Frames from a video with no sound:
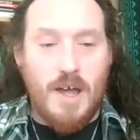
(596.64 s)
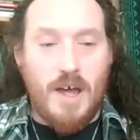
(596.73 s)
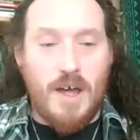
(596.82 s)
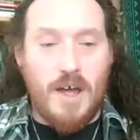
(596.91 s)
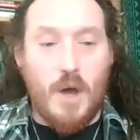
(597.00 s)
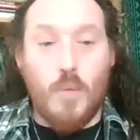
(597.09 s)

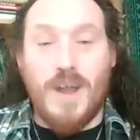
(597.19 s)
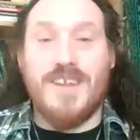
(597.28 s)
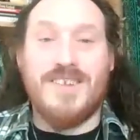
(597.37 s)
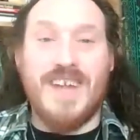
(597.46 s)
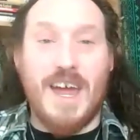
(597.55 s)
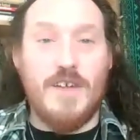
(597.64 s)
Uh, a
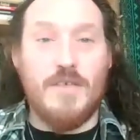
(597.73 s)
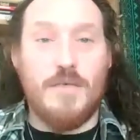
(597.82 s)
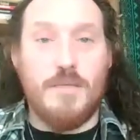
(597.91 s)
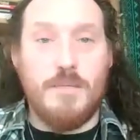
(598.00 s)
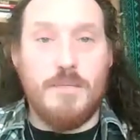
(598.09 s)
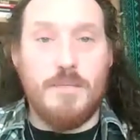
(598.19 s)
witness gave
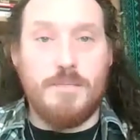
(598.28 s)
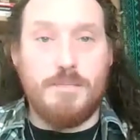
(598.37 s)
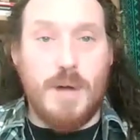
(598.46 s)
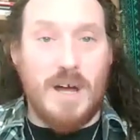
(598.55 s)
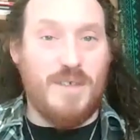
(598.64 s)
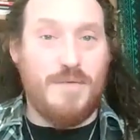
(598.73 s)

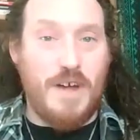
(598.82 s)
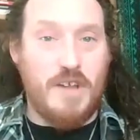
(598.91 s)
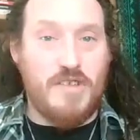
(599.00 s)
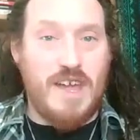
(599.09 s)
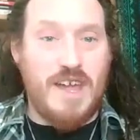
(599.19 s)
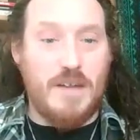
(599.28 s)
butler
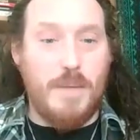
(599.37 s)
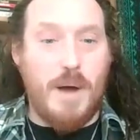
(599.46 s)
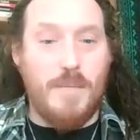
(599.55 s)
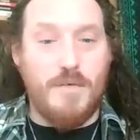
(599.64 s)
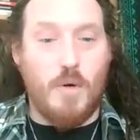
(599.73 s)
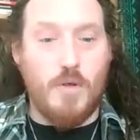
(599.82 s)
first aid,
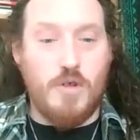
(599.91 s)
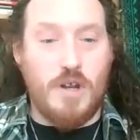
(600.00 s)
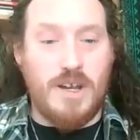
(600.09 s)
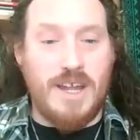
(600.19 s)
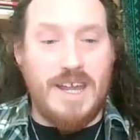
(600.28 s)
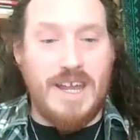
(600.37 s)
but
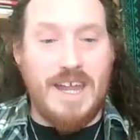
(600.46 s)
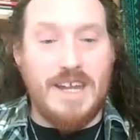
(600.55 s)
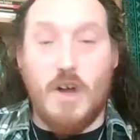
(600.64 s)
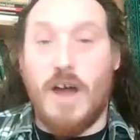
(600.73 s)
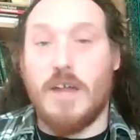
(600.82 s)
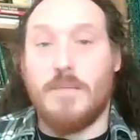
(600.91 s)
unfortunately he
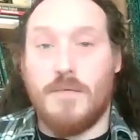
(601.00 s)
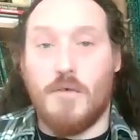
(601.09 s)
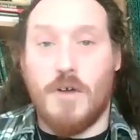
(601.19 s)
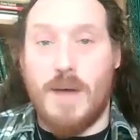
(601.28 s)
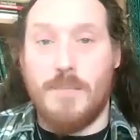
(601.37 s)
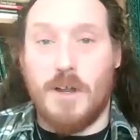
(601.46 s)
died
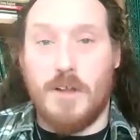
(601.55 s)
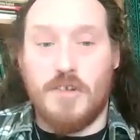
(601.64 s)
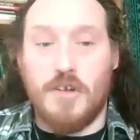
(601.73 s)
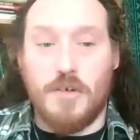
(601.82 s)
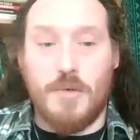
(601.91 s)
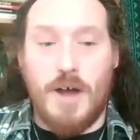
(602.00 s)
before an ambulance
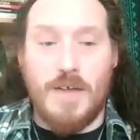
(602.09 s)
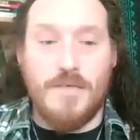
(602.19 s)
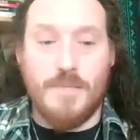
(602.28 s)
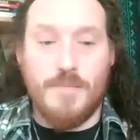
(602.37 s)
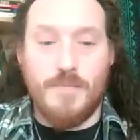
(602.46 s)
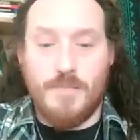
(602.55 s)
could arrive.